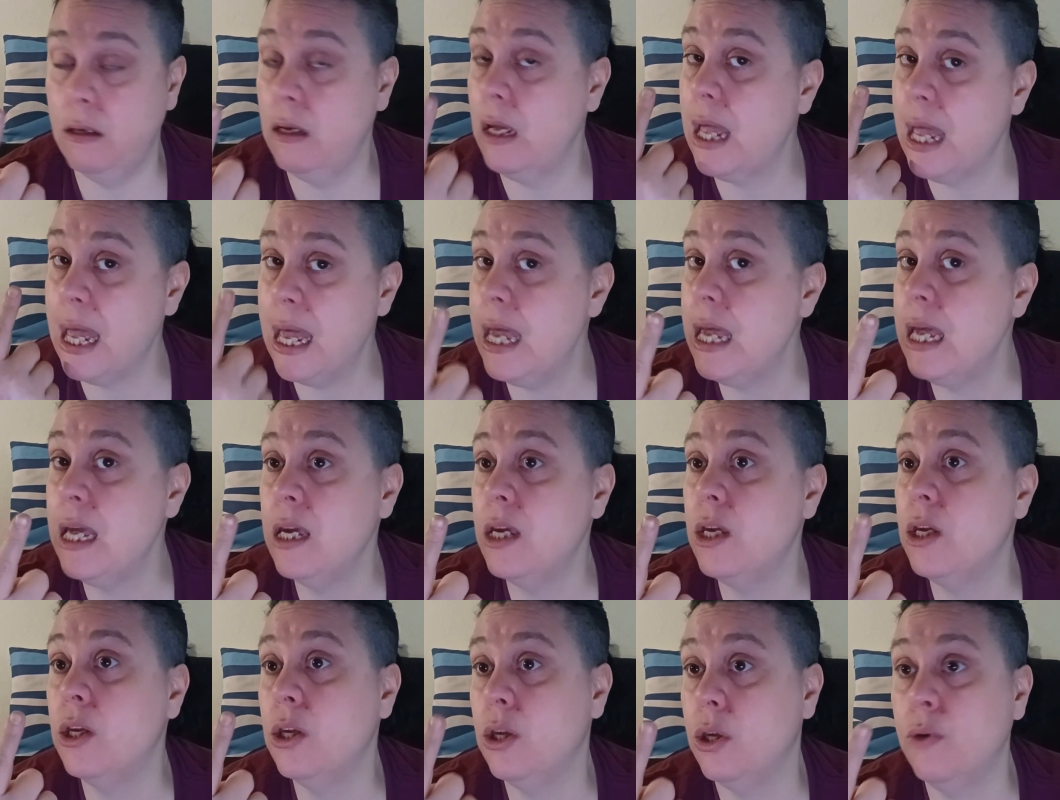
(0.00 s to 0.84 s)

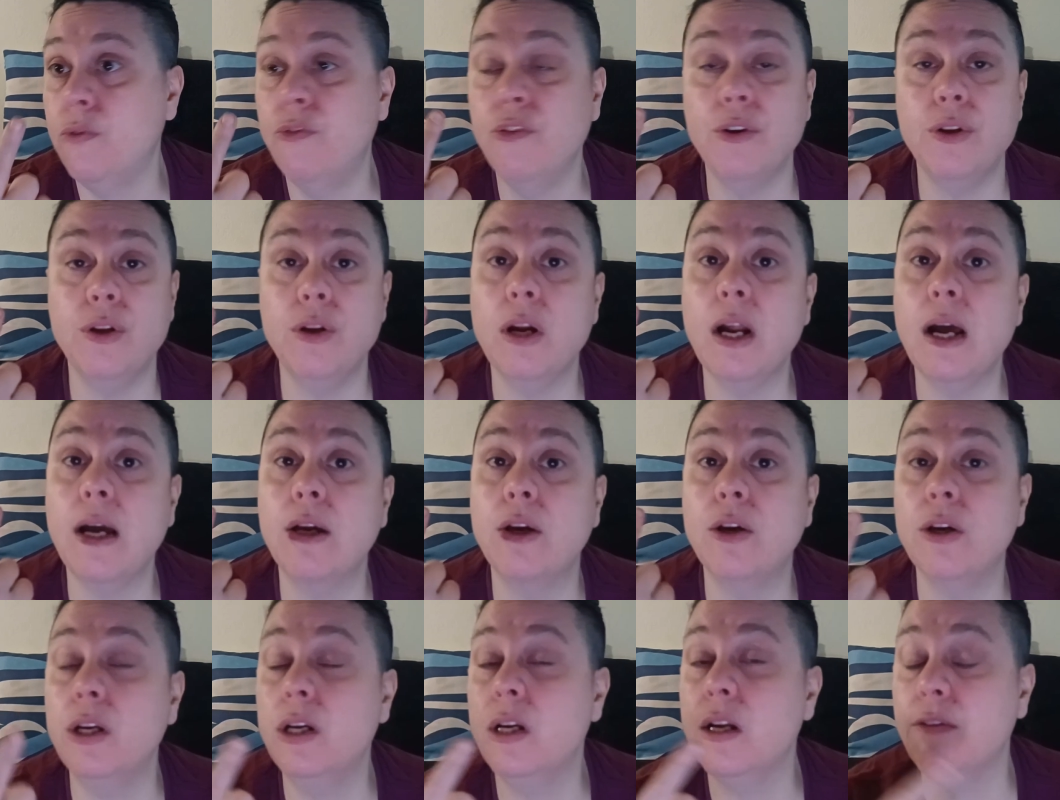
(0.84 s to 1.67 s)
feel you're not
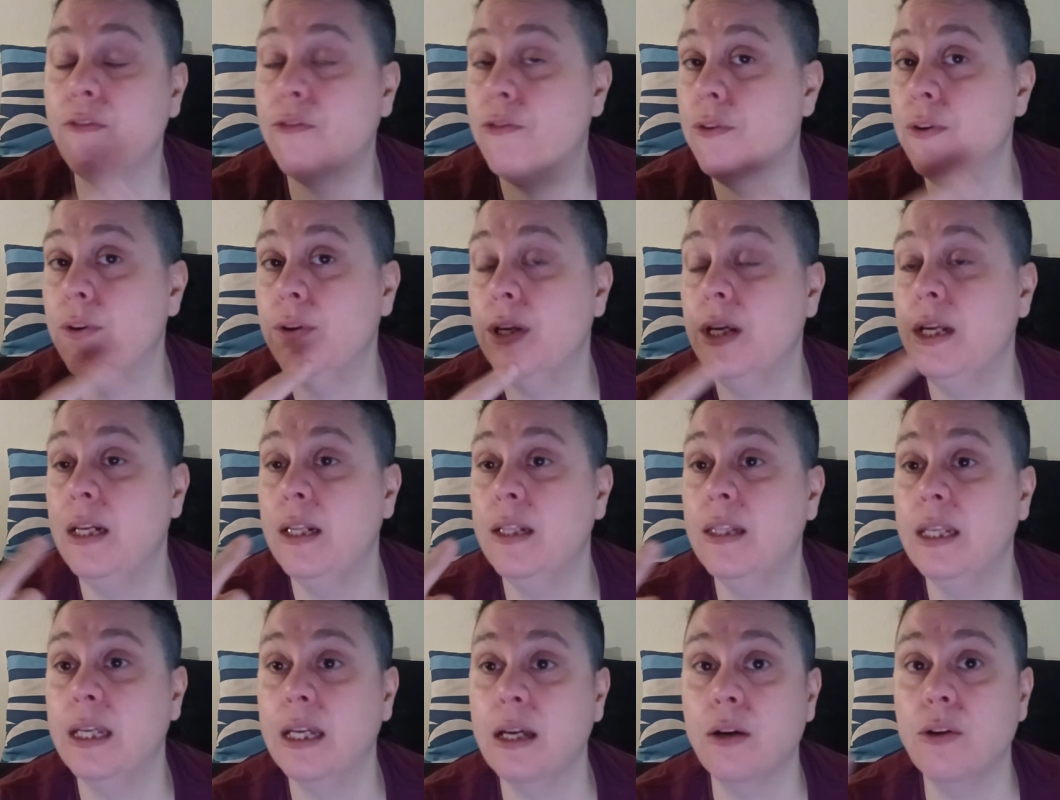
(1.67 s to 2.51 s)
good enough for
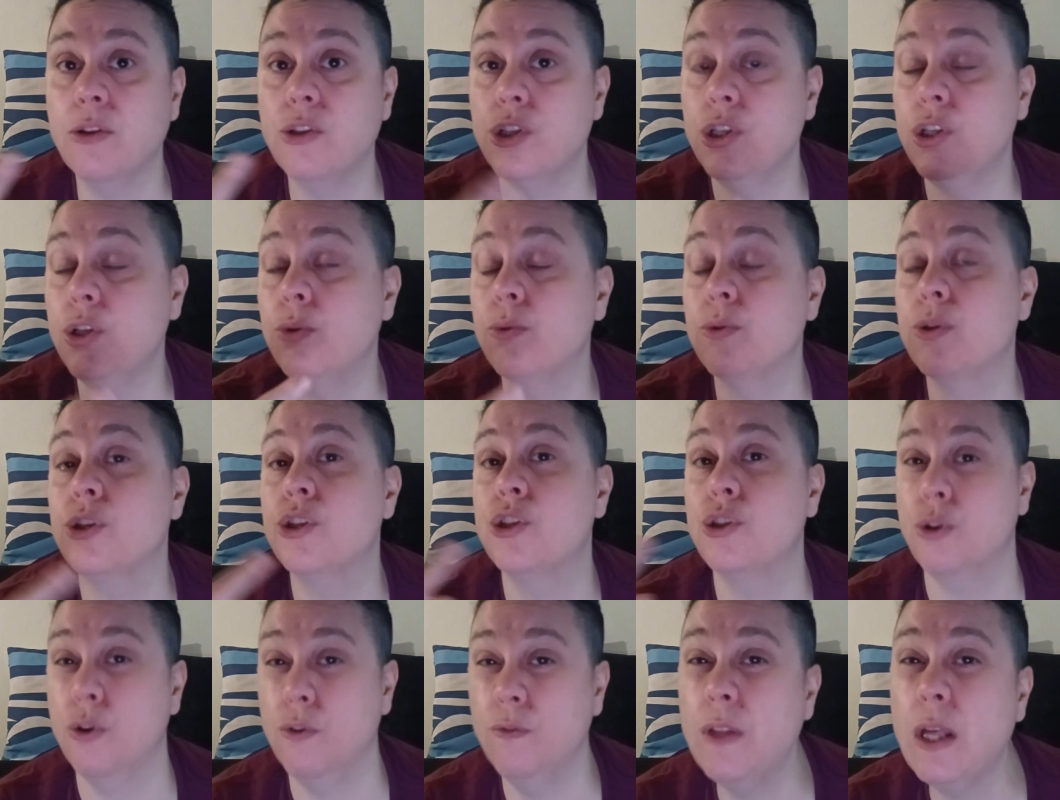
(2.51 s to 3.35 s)
anything else, you don't
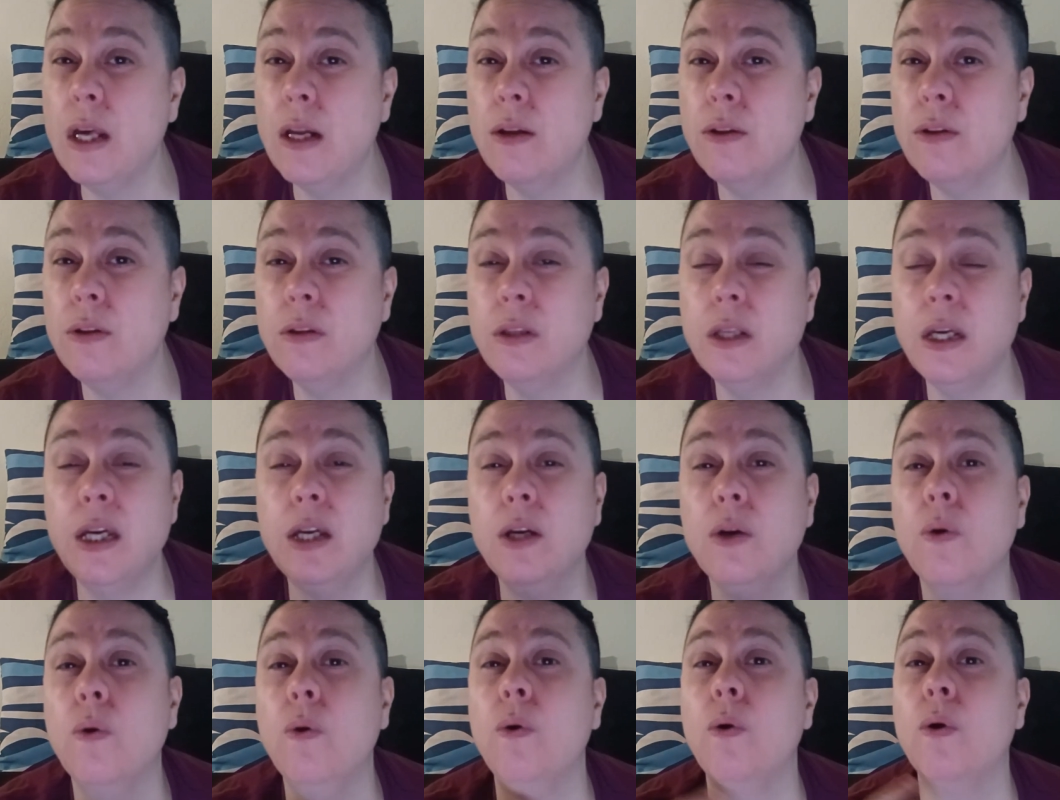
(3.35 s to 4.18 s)
deserve that other thing,
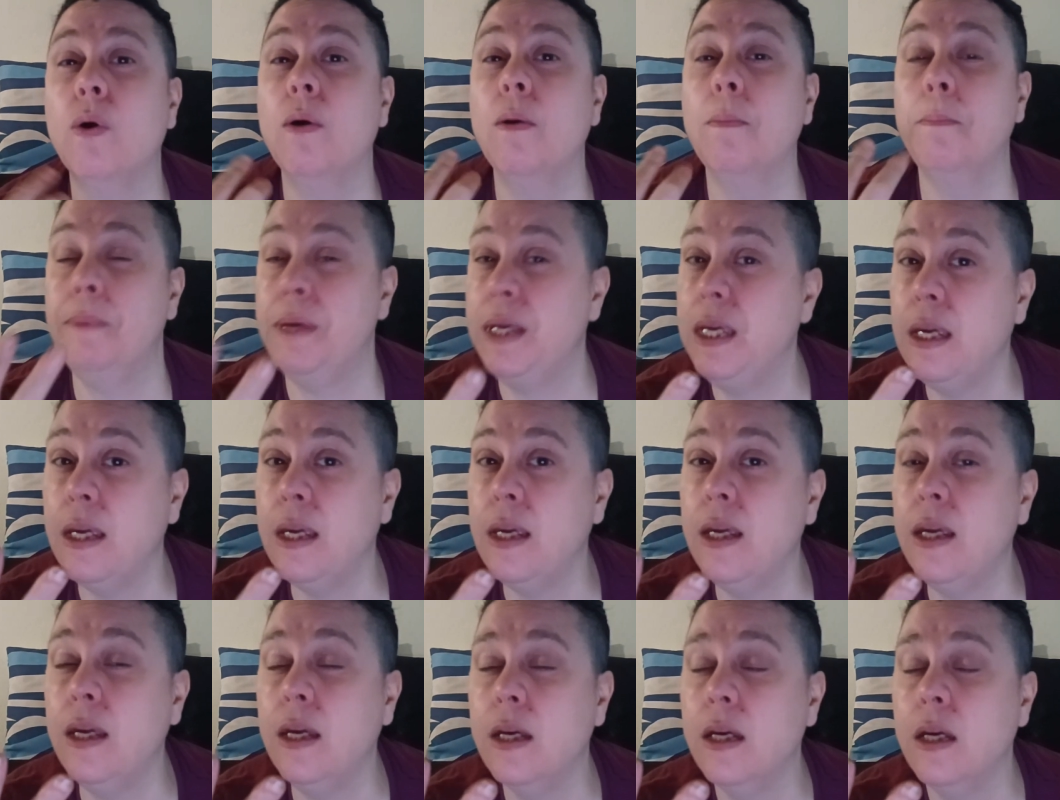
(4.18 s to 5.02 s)
or
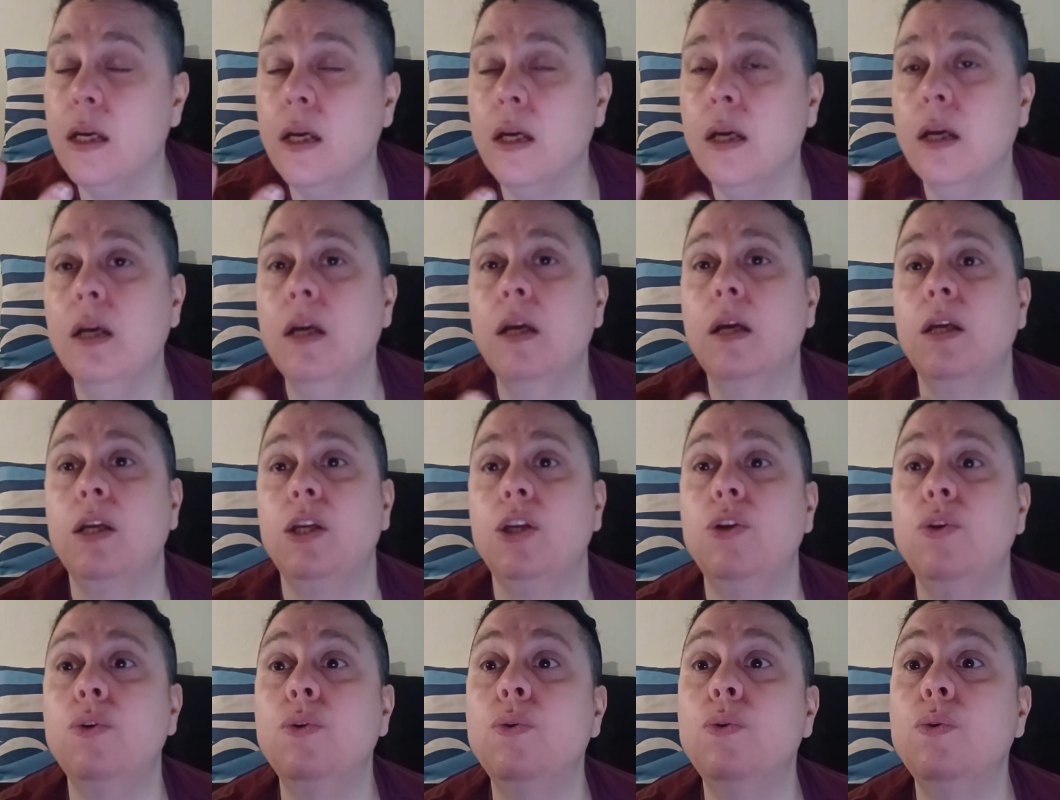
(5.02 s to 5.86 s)
B,
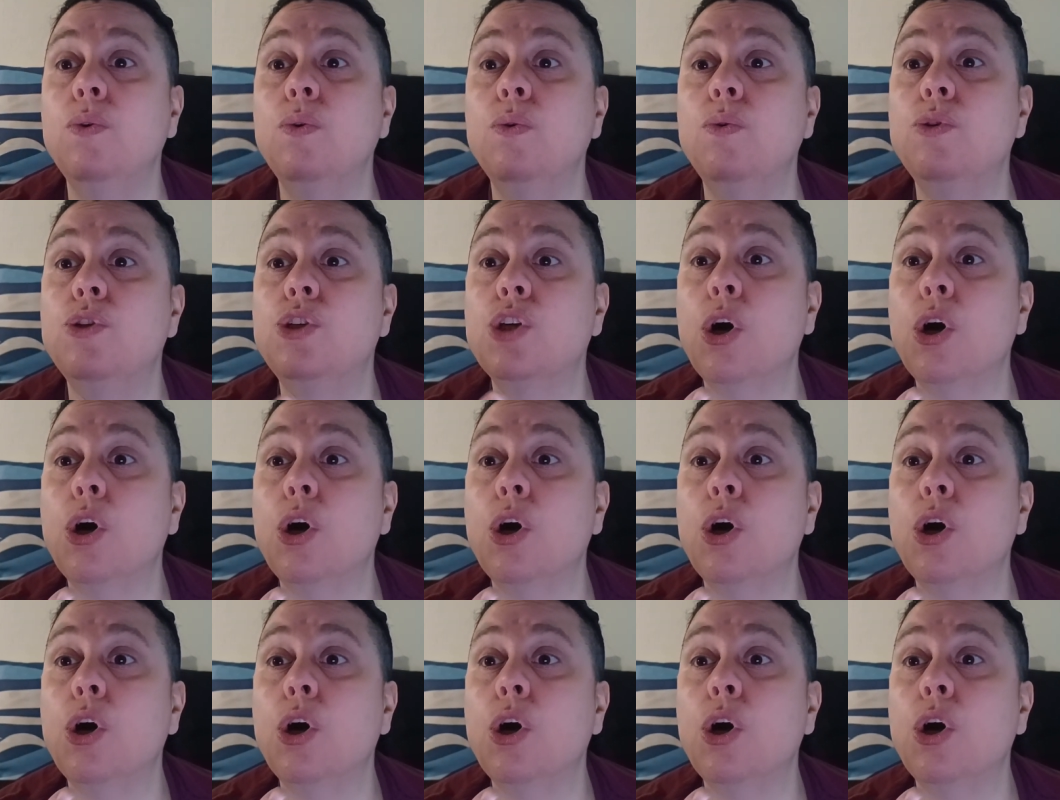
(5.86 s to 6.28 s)
you're